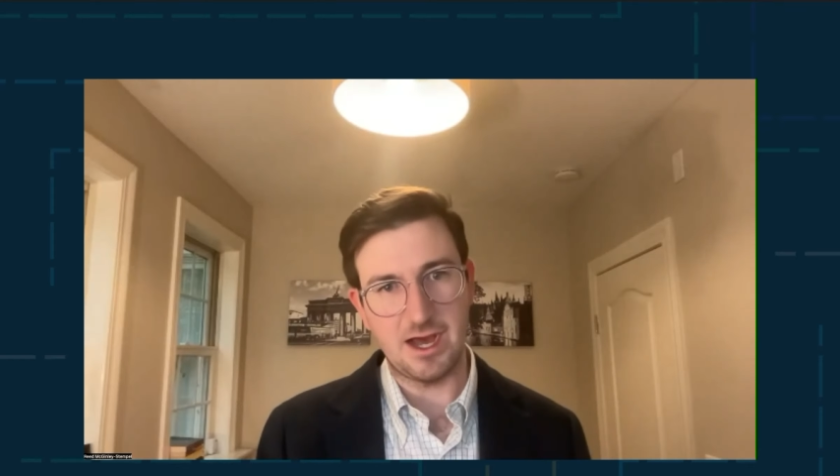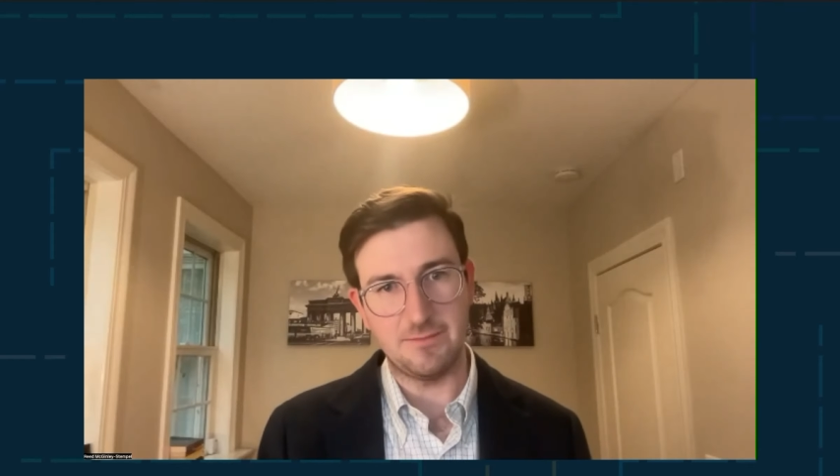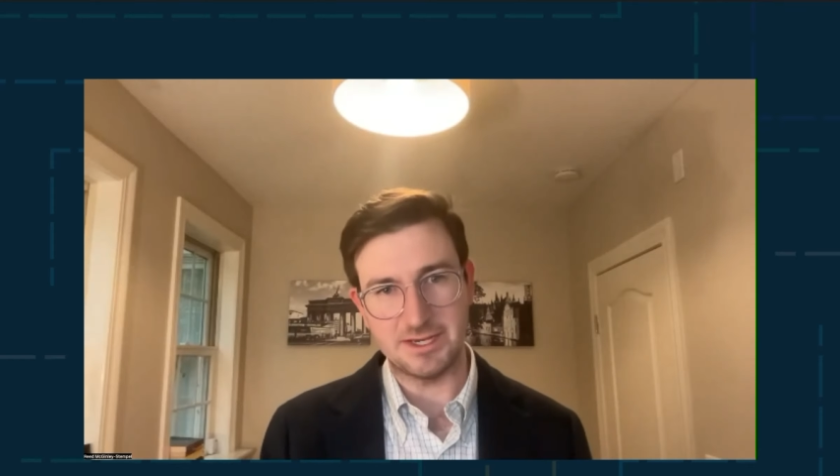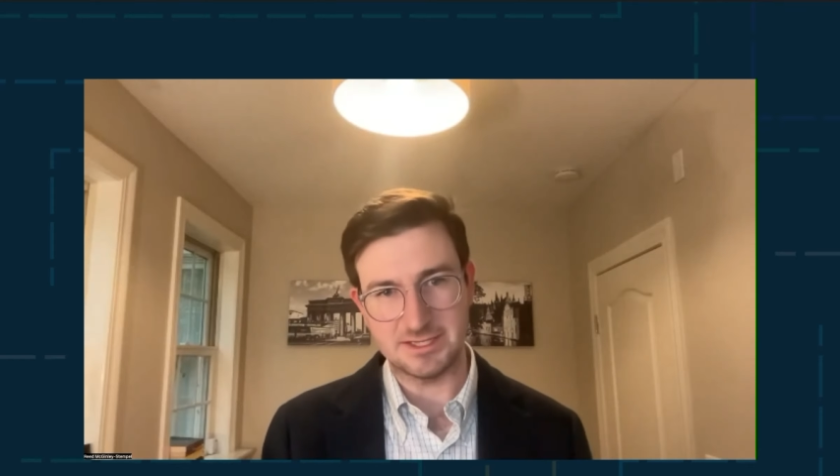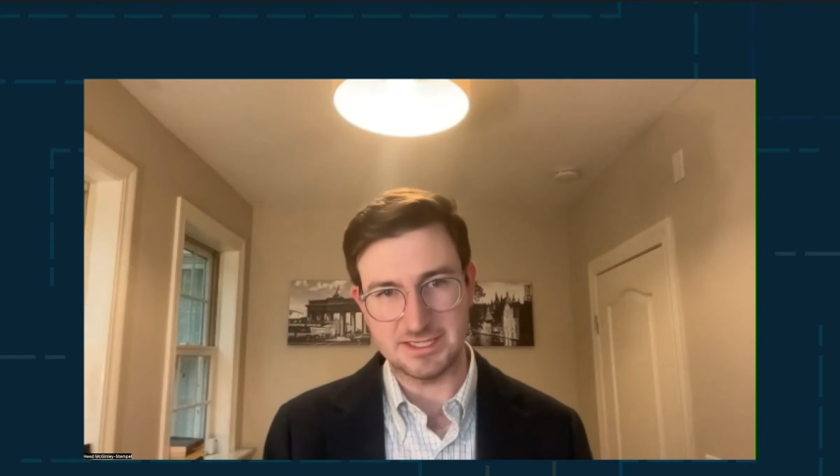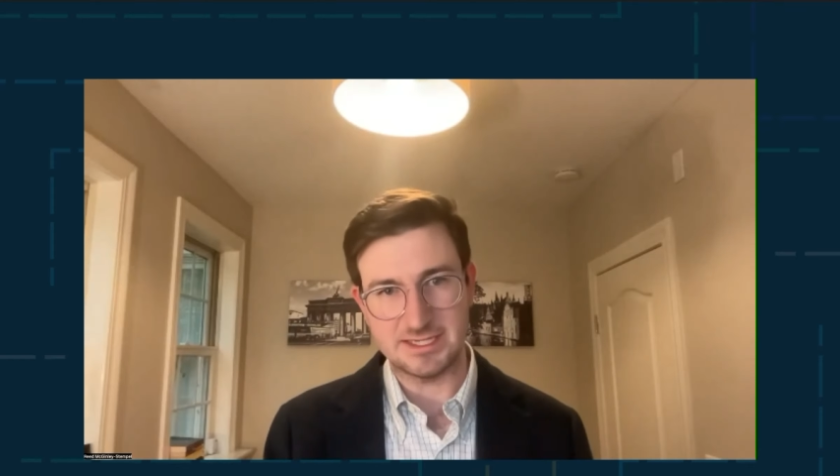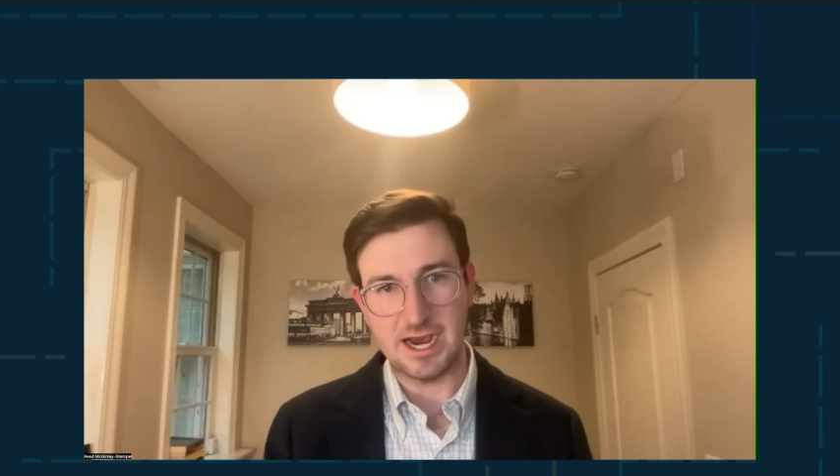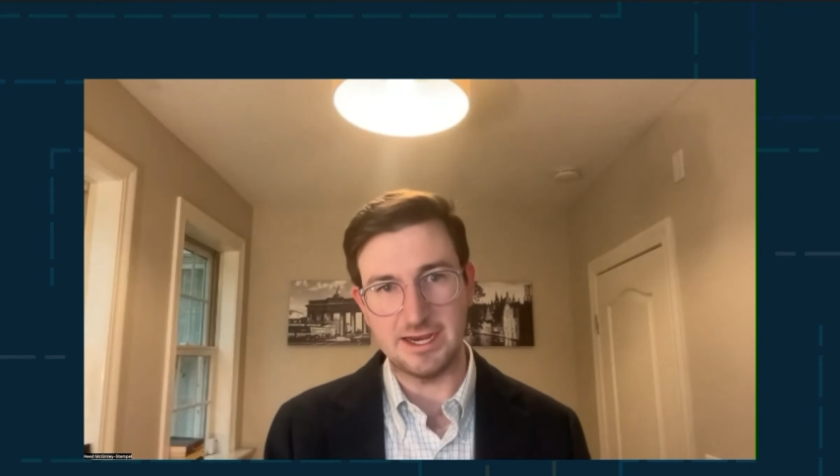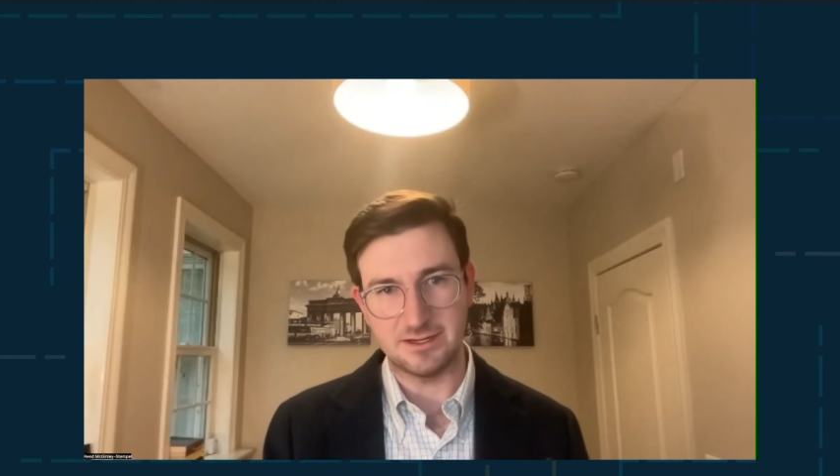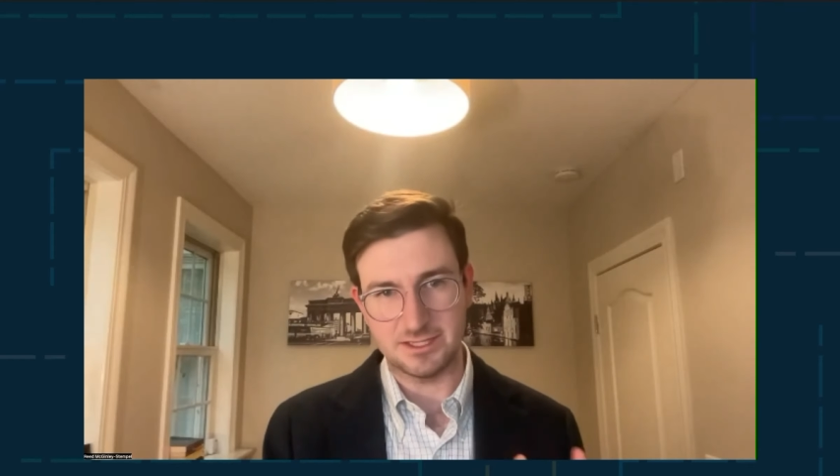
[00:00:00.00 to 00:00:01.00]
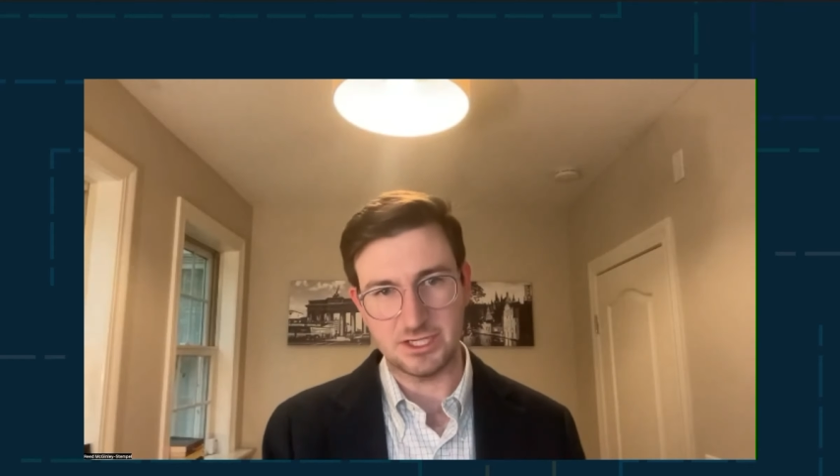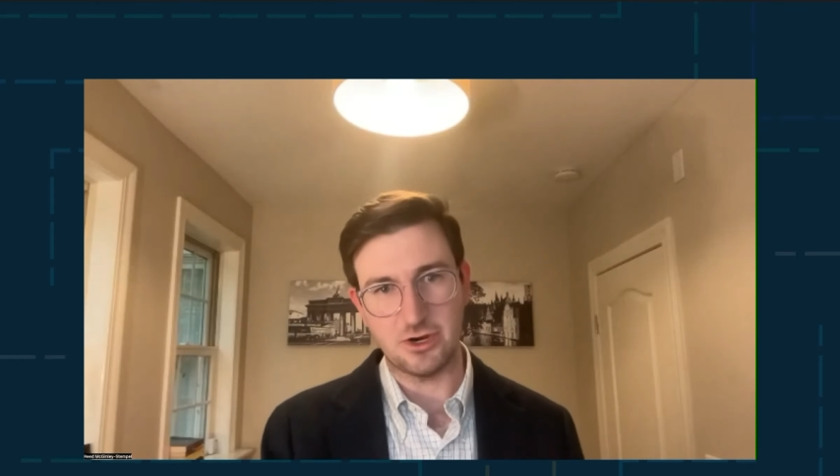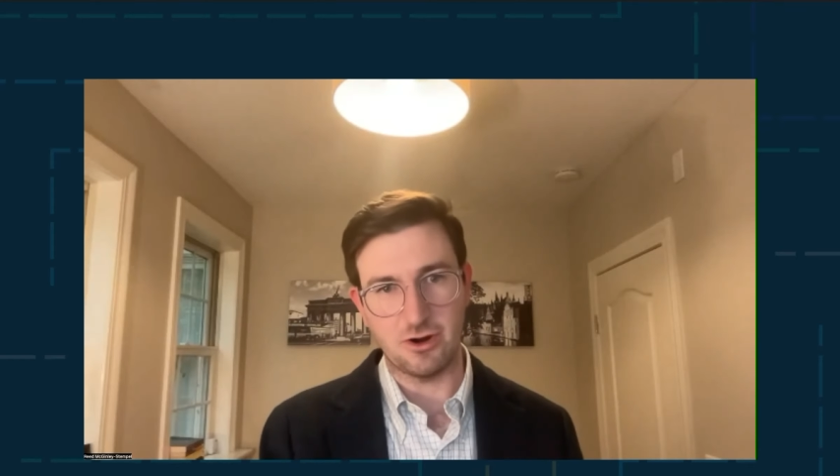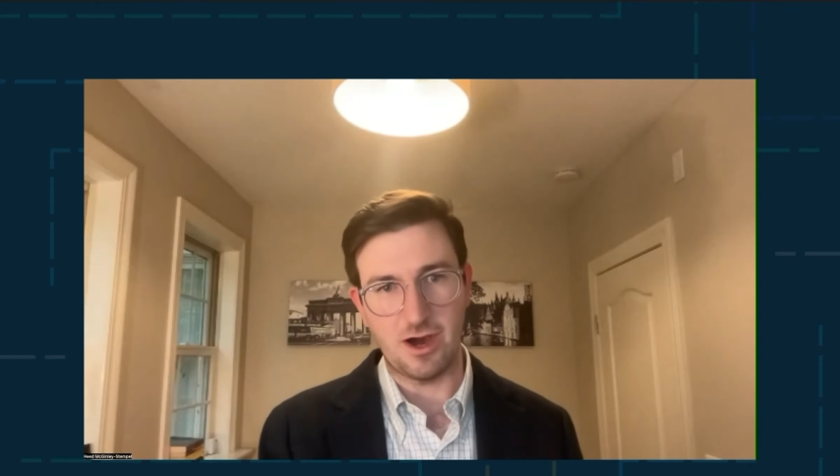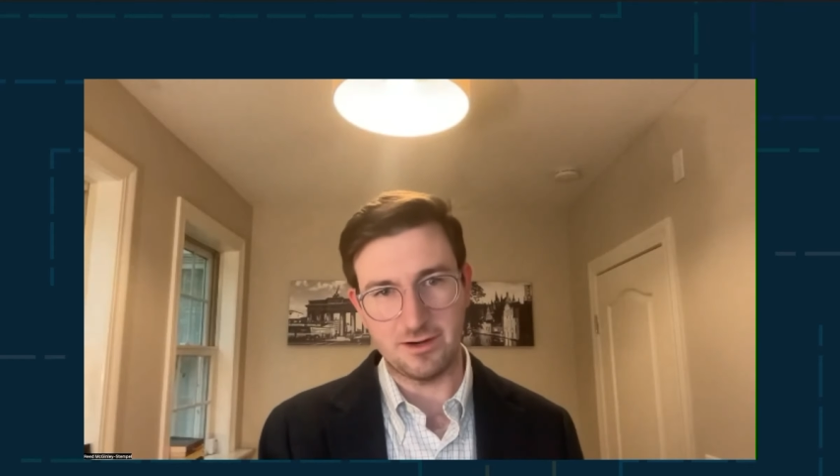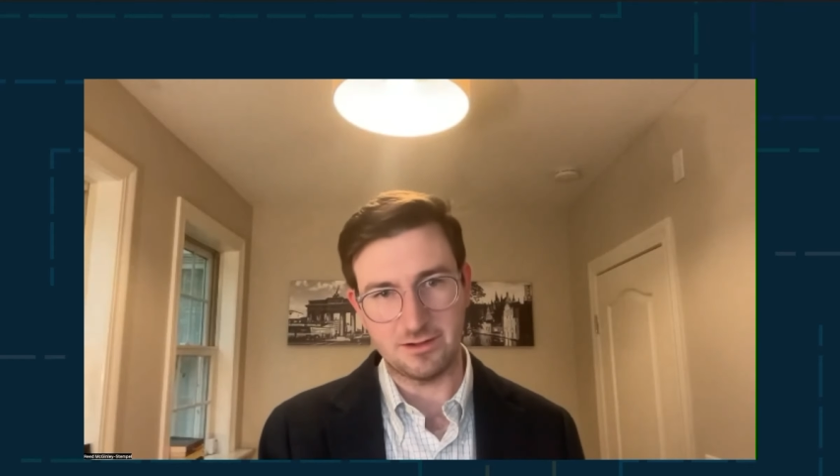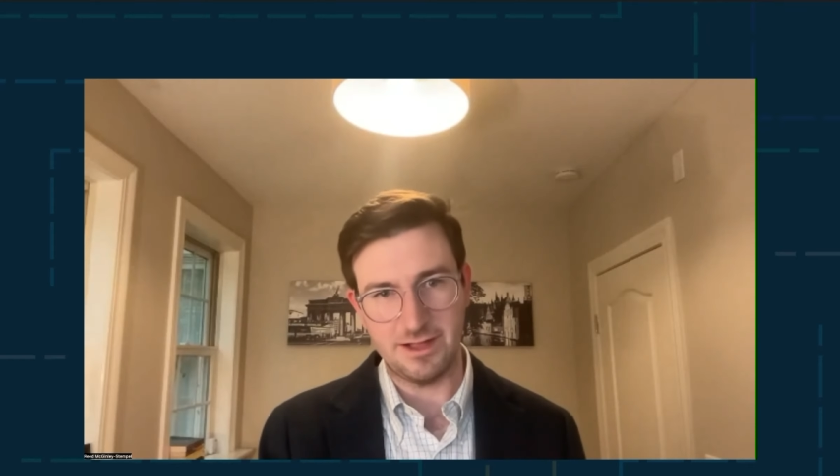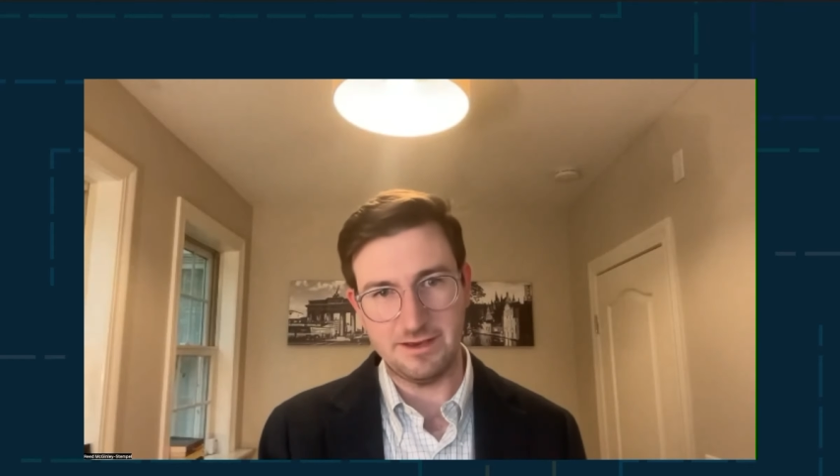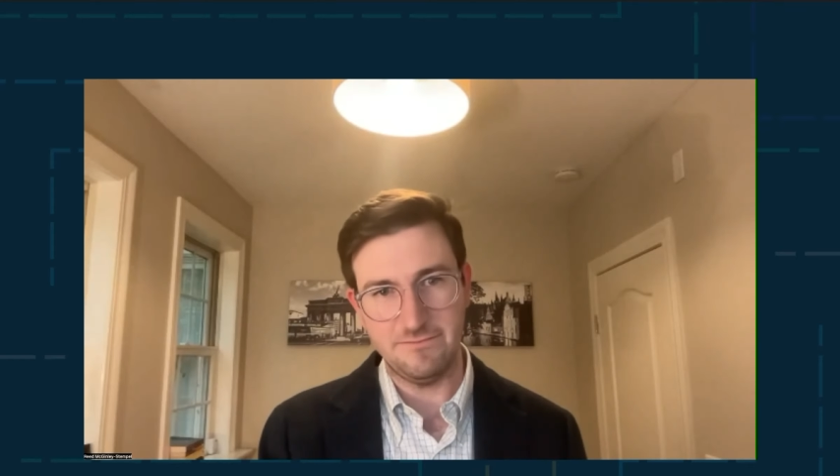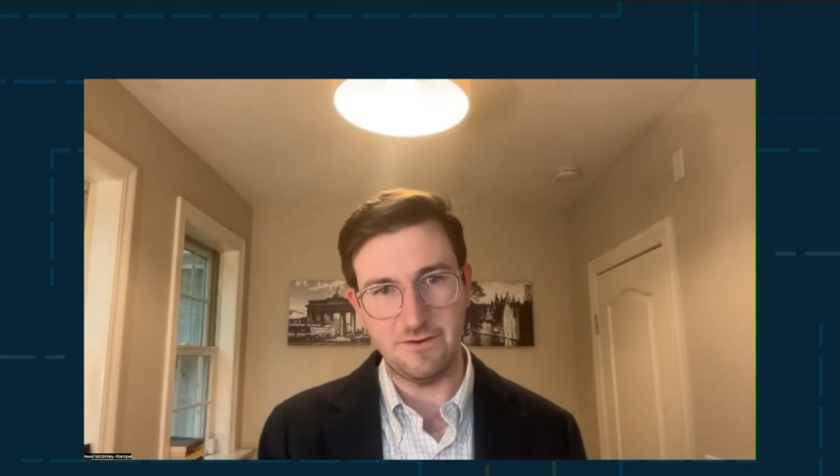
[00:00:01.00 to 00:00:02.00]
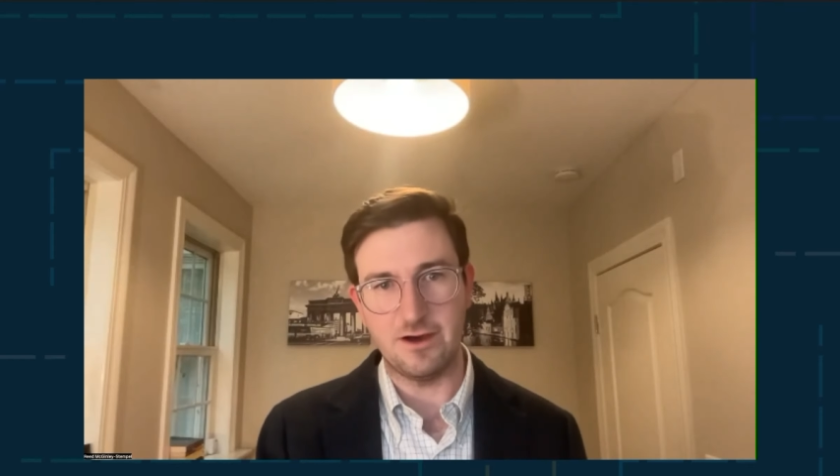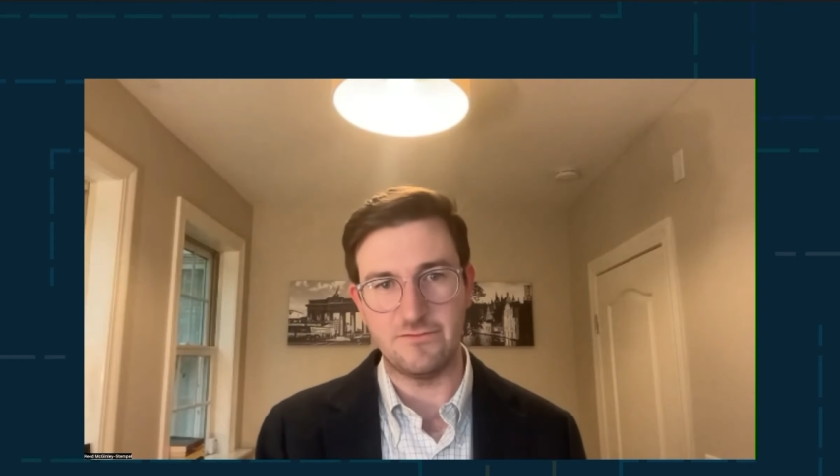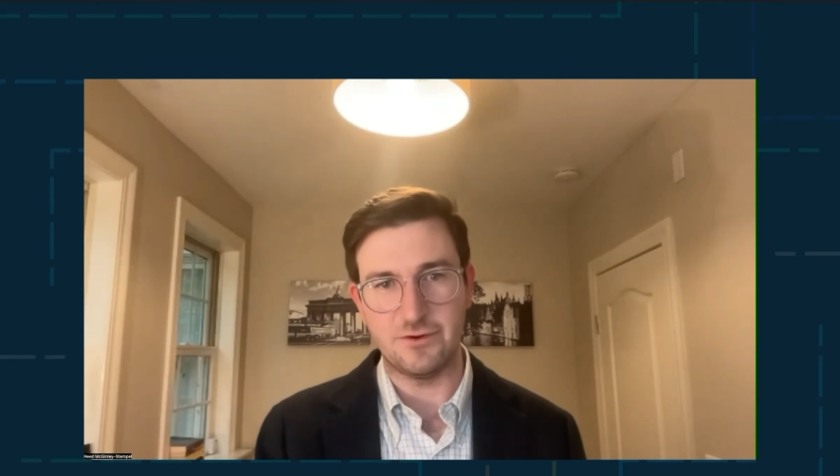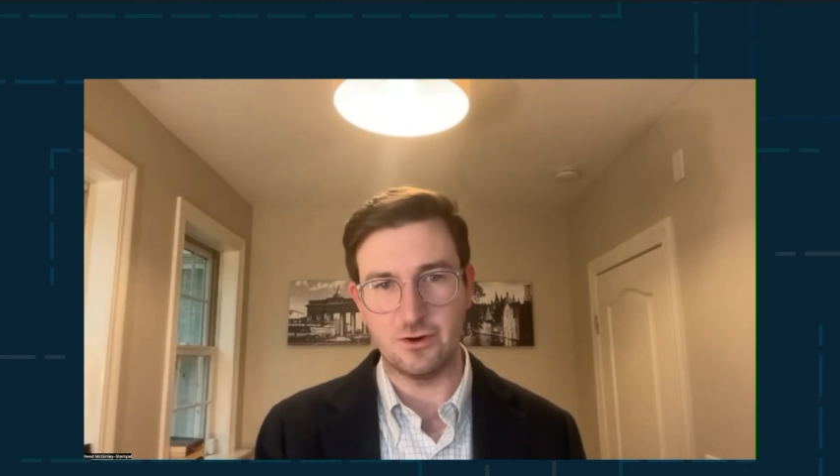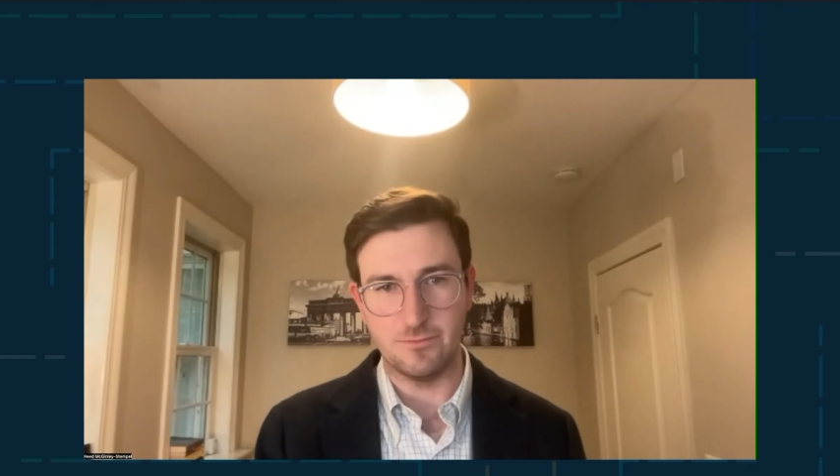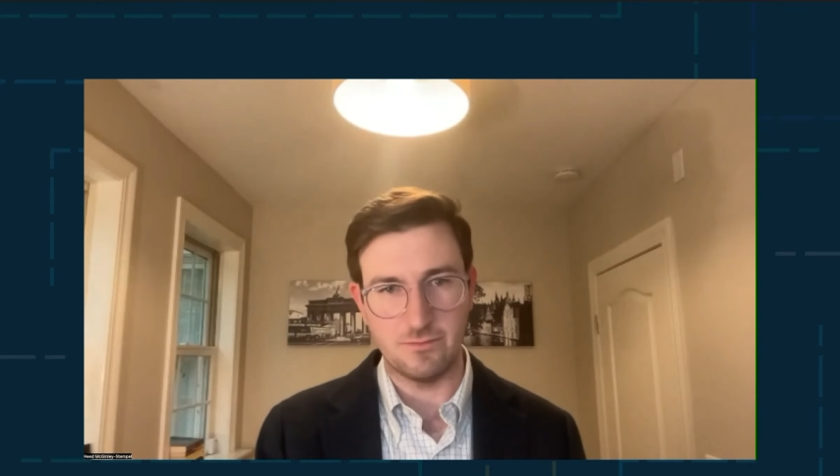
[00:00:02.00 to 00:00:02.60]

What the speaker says: because it's tied to the secure enclave of your